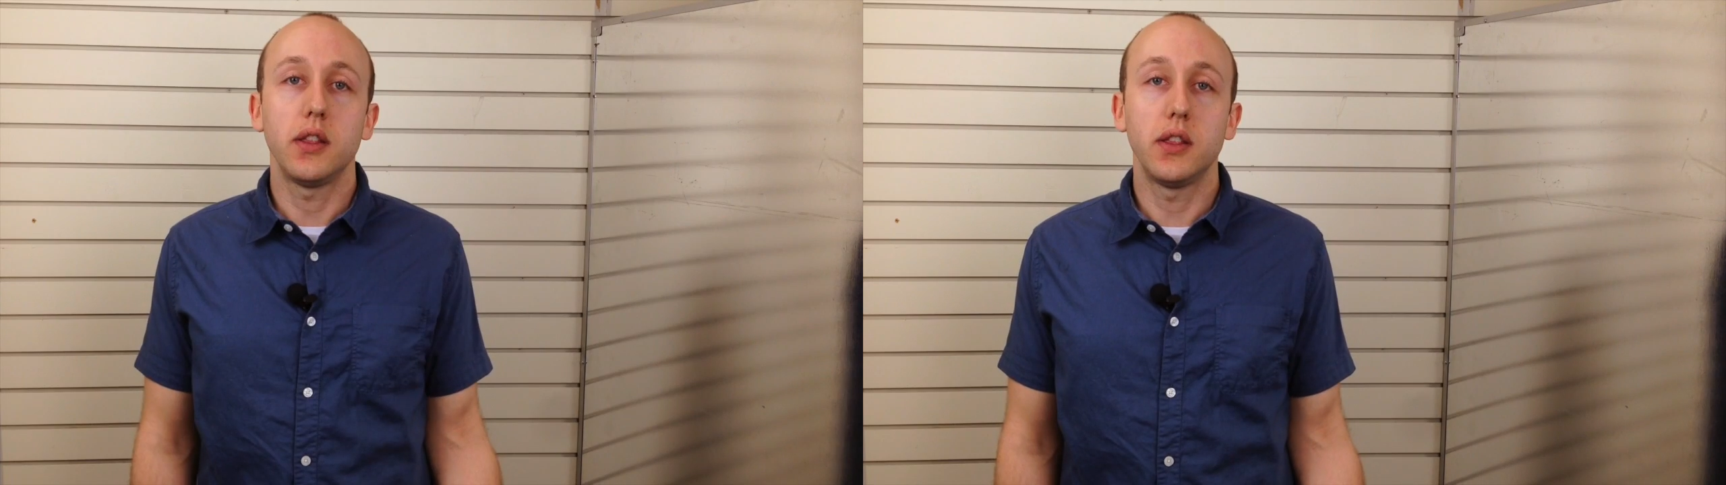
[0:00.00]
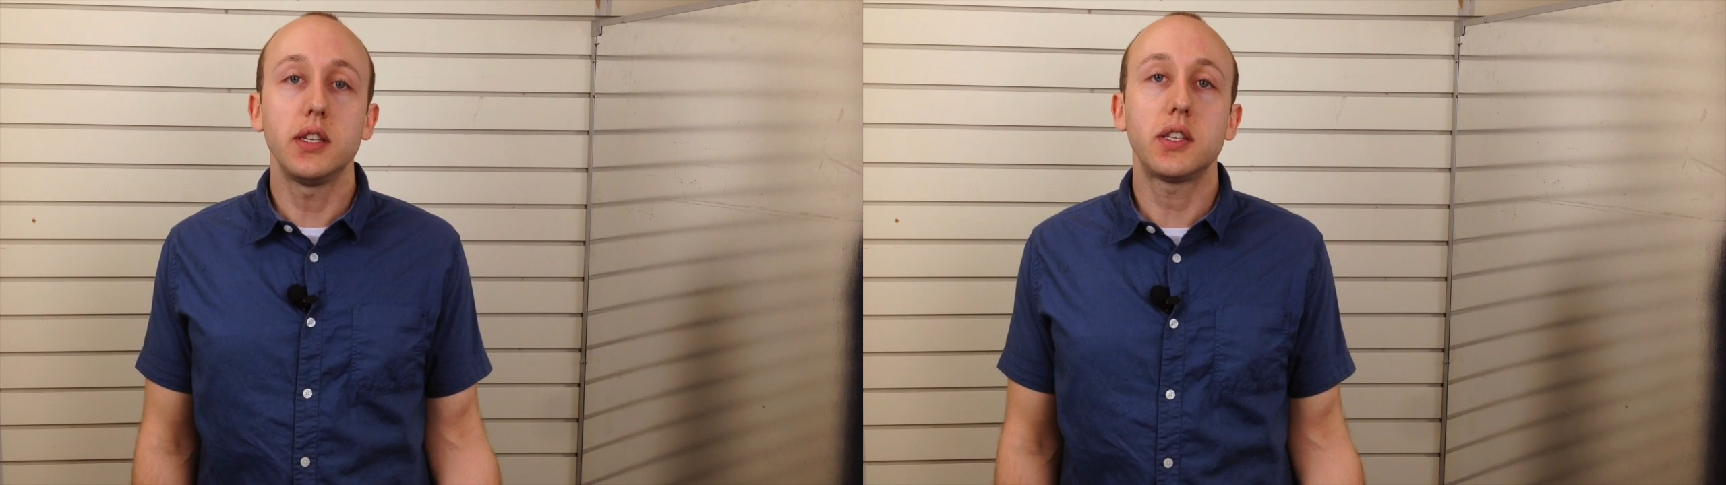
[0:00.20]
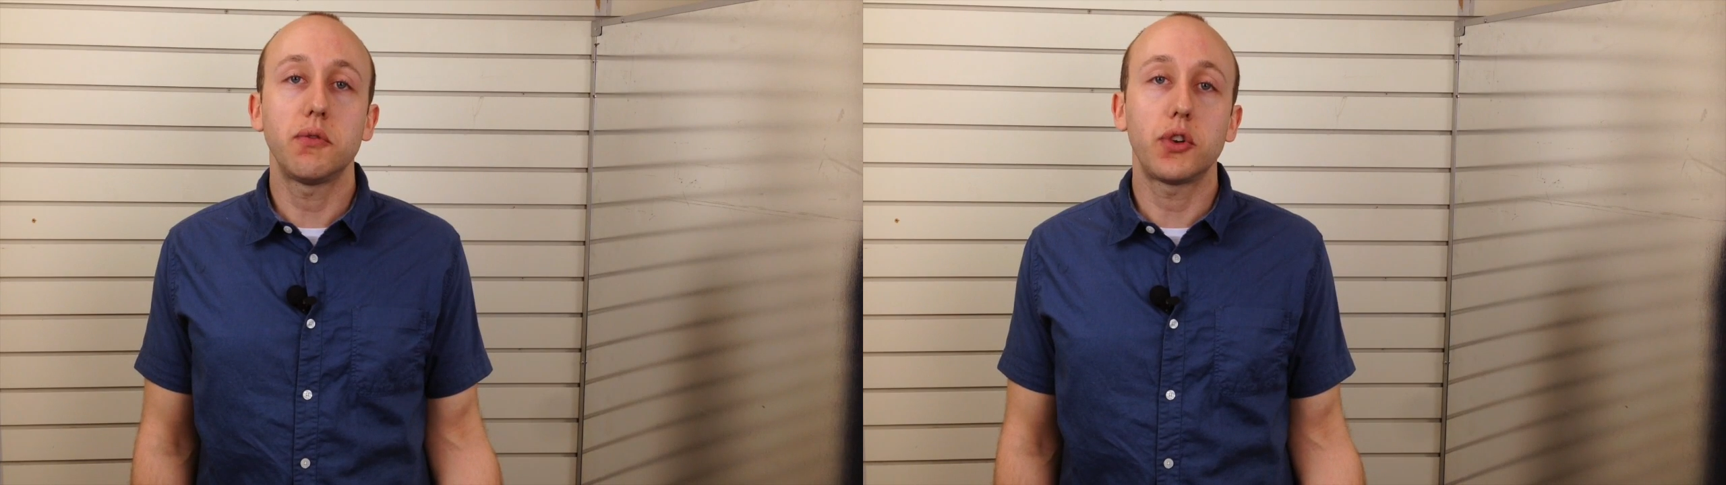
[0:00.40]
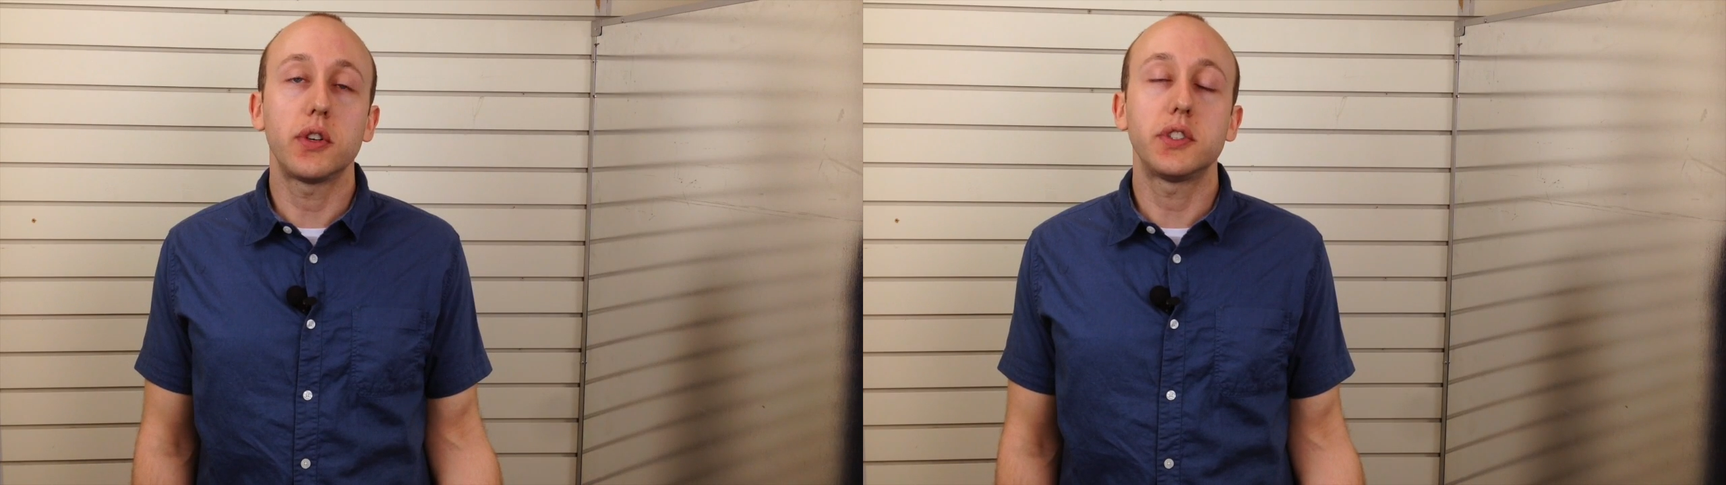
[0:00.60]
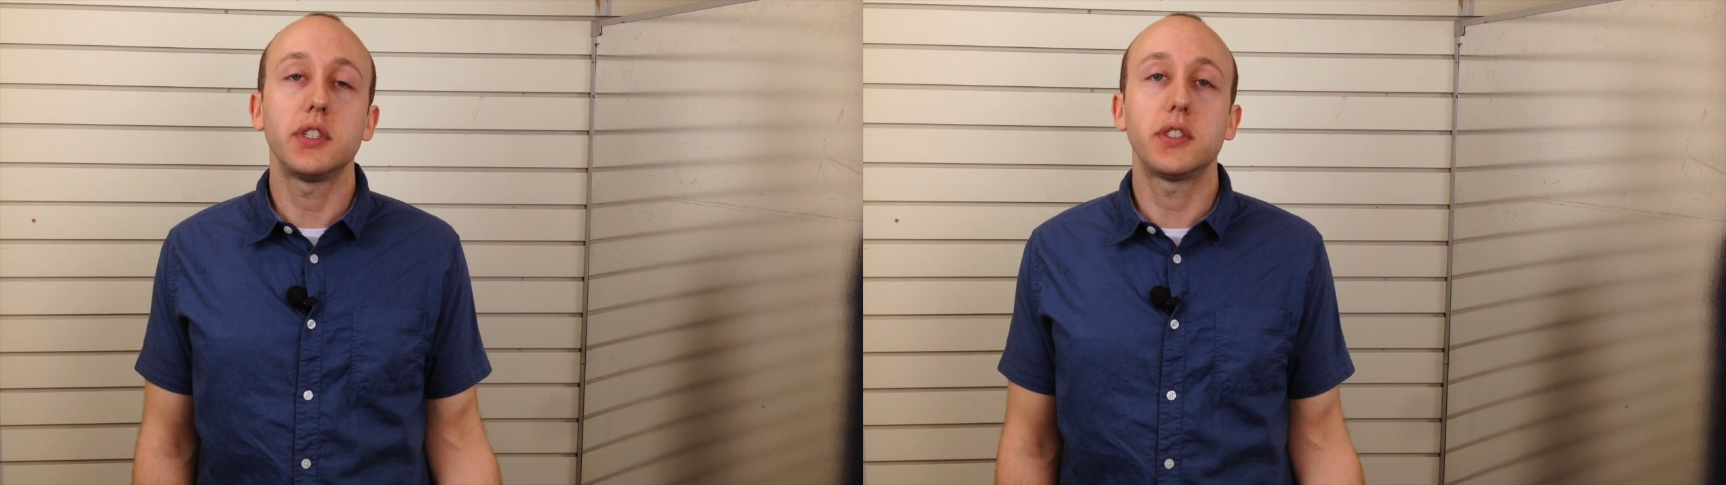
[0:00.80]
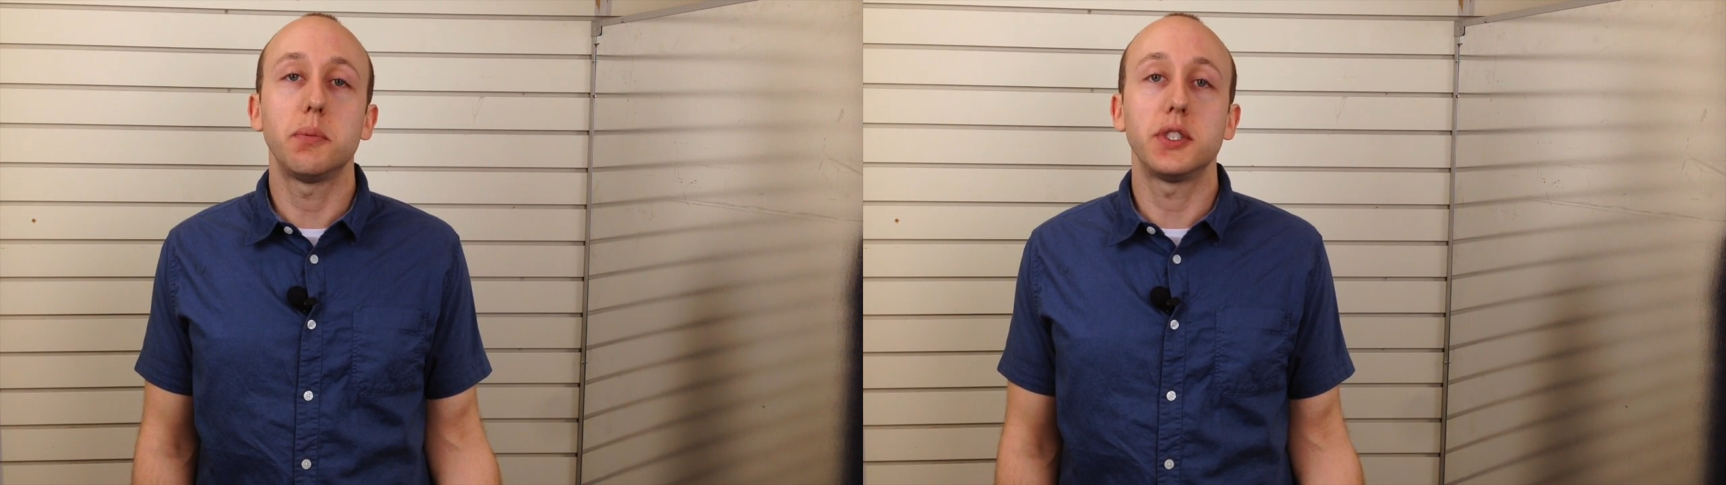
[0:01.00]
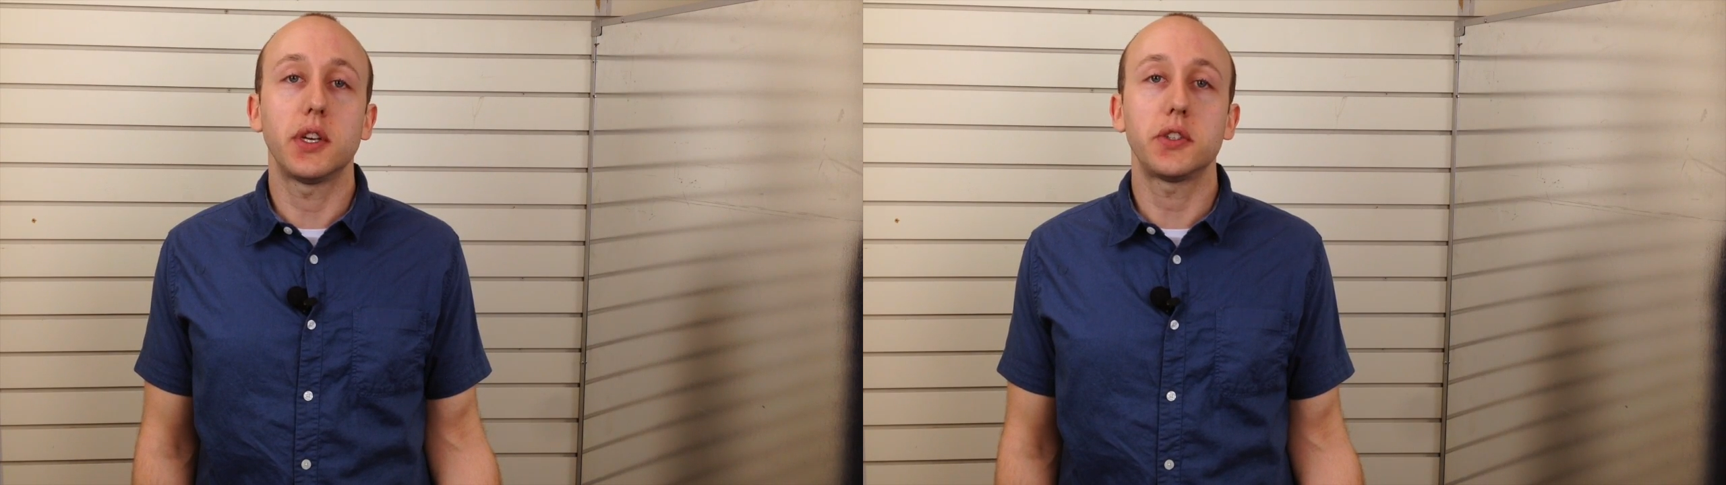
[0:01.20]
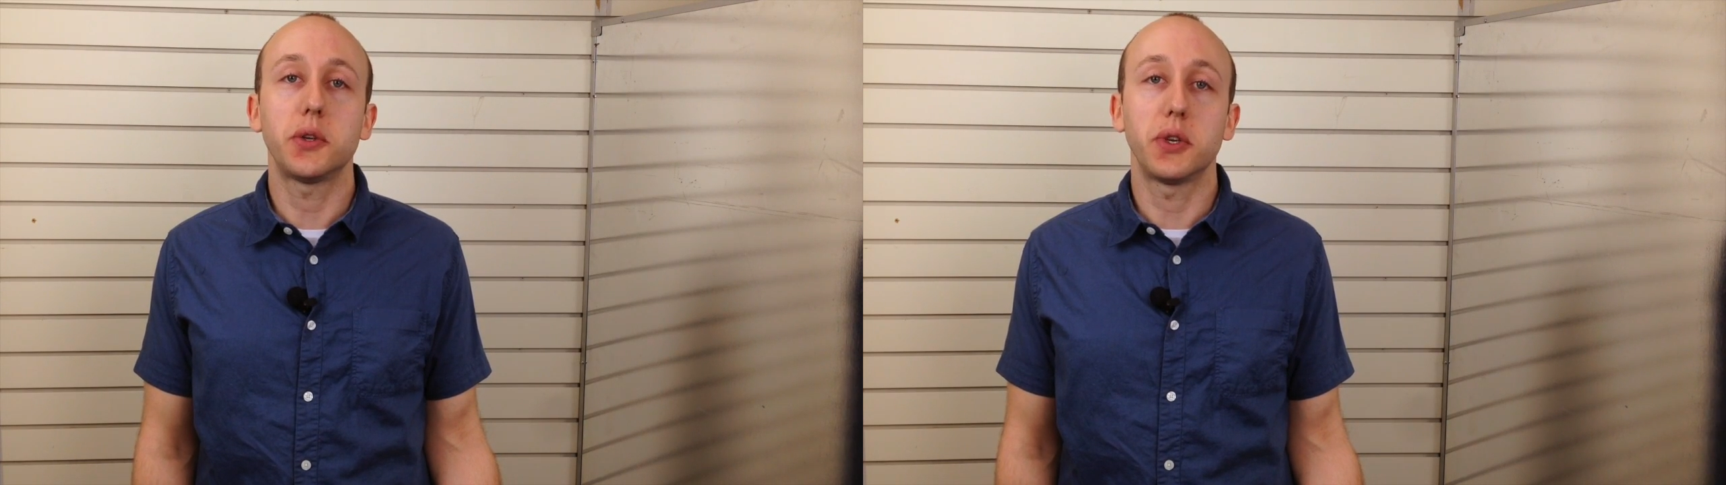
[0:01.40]
This inverter system is
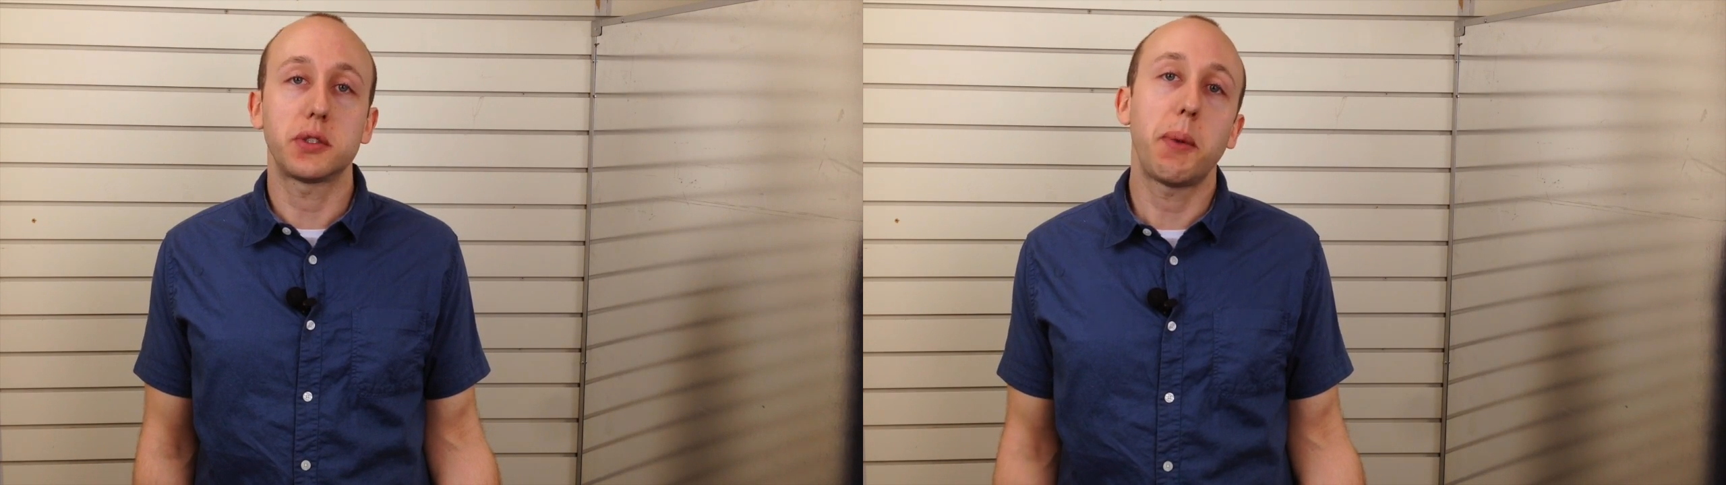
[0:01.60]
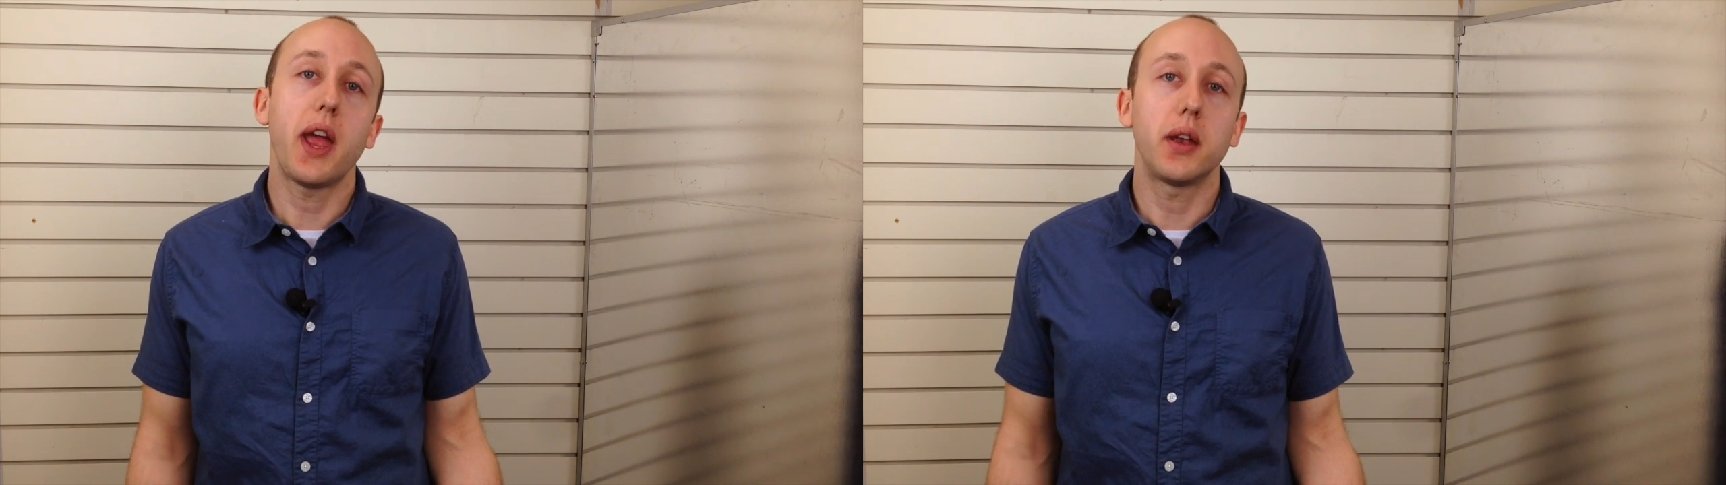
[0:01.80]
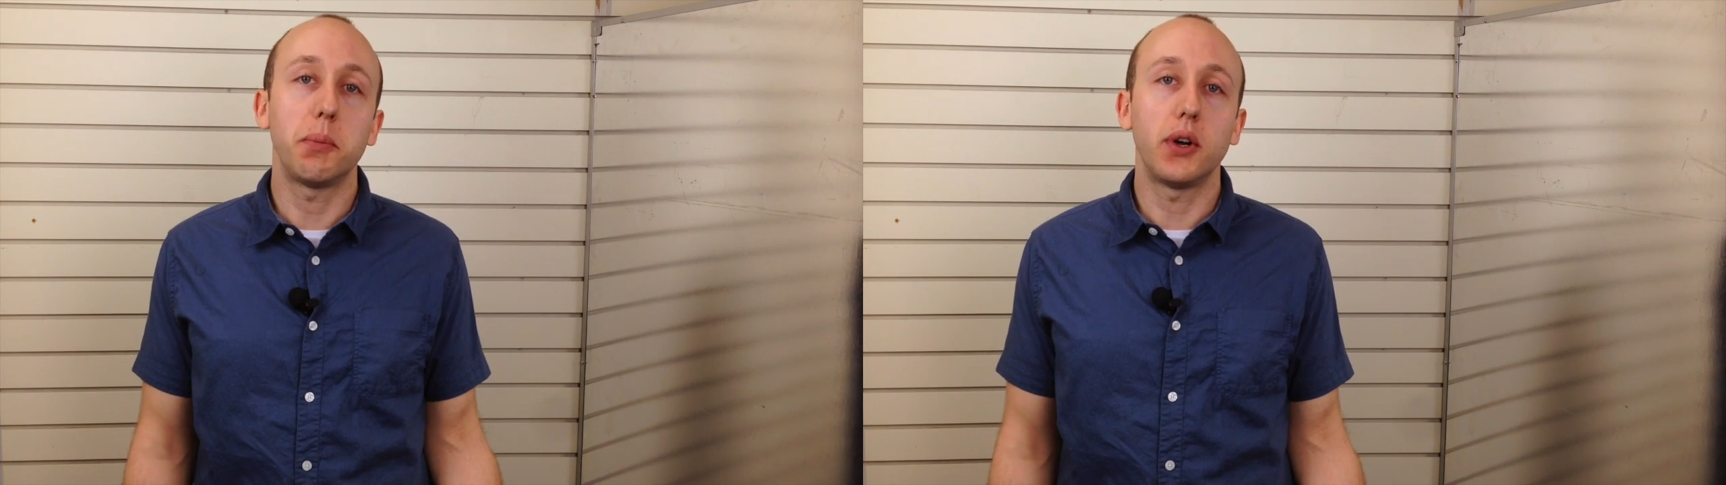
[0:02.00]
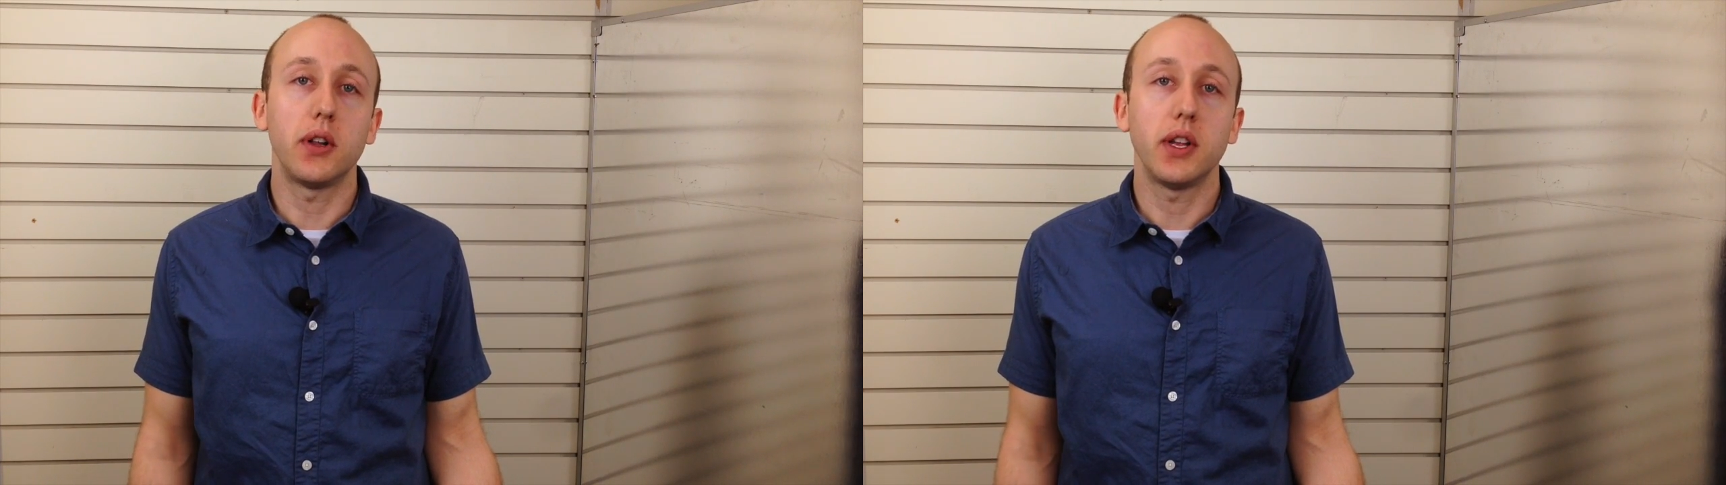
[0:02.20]
also expandable.